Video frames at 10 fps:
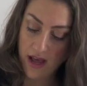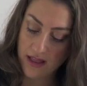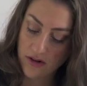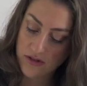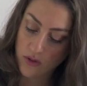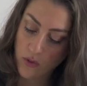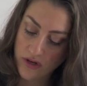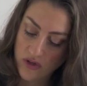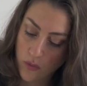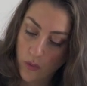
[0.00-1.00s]
colors are
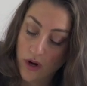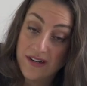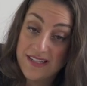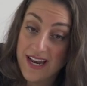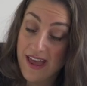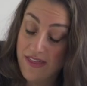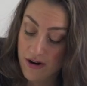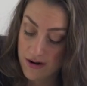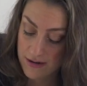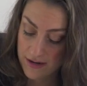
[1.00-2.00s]
going to work
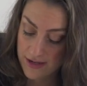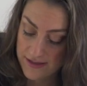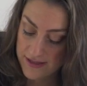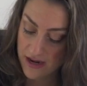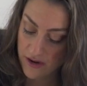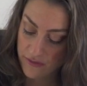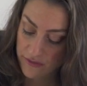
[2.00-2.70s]
together instead of